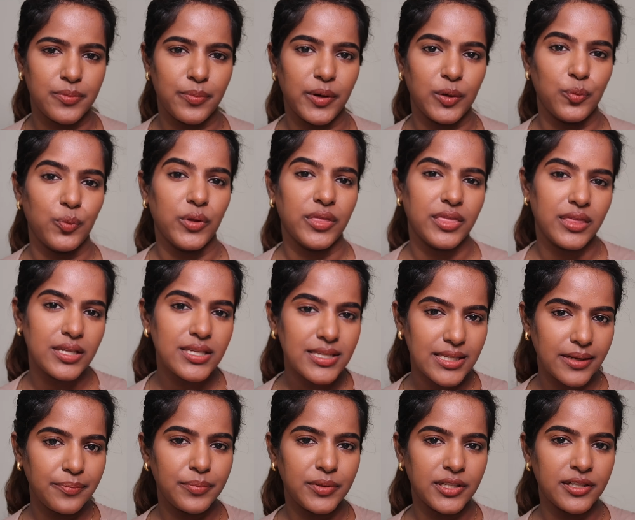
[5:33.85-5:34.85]
But with this
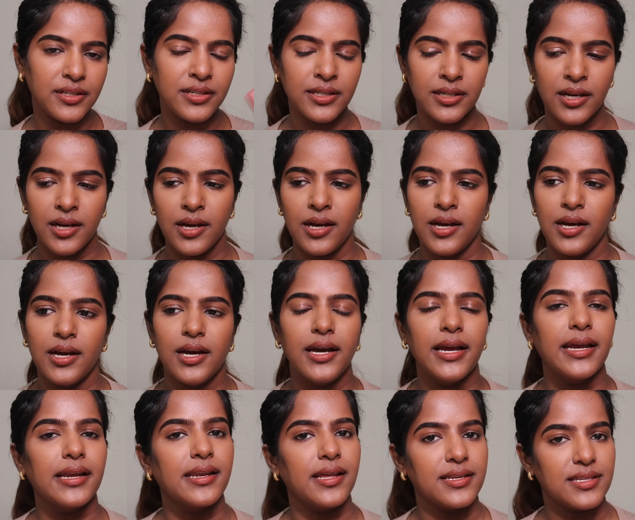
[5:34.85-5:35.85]
lip tint,
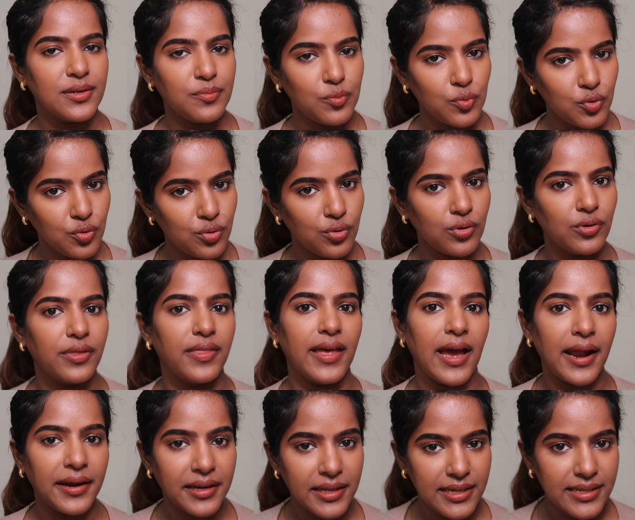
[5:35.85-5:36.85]
it doesn't move
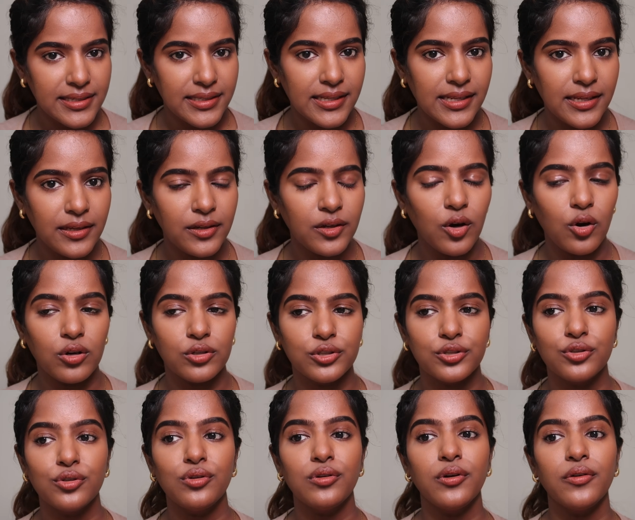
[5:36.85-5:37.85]
that easily.
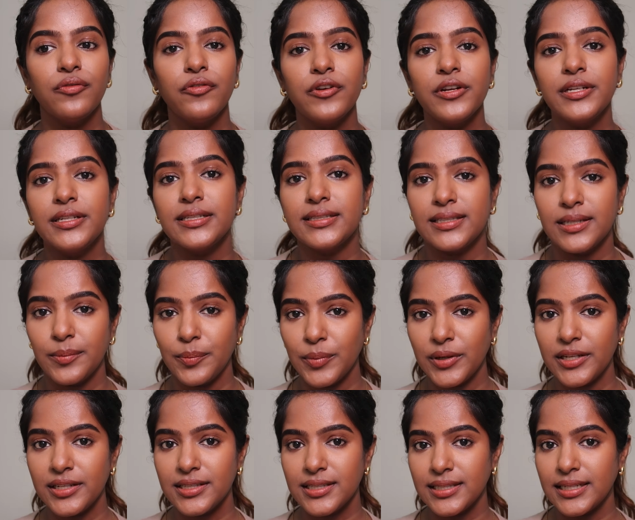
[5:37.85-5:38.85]
Also, if it
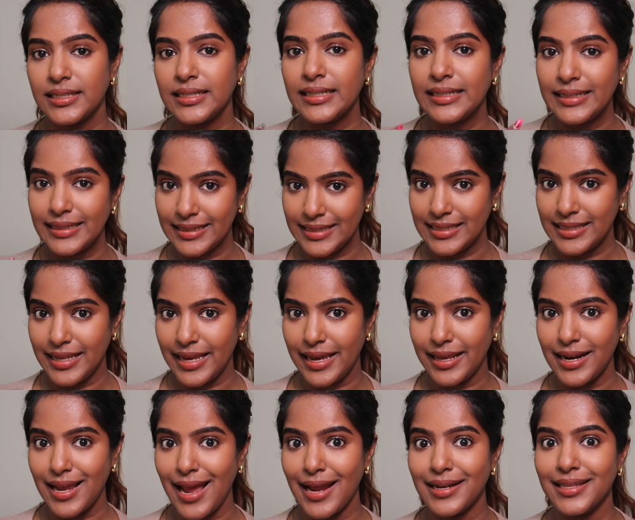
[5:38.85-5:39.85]
disappears, the tint is there
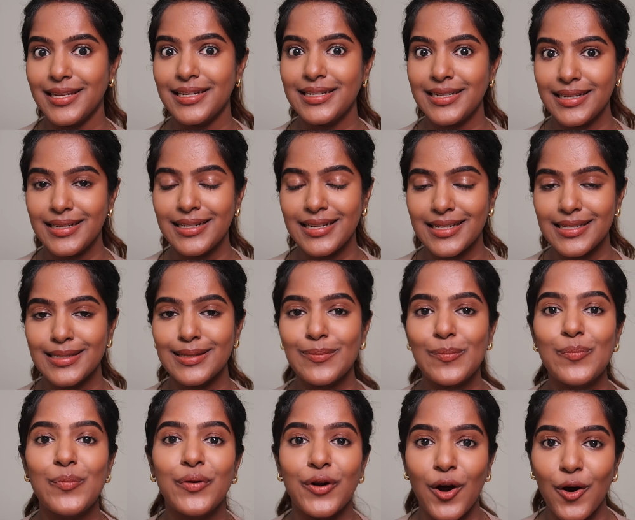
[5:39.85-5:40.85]
and the tint is
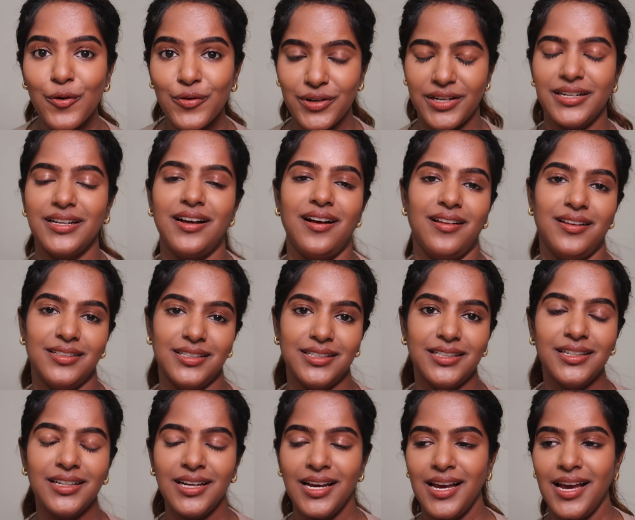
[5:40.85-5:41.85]
brown in color.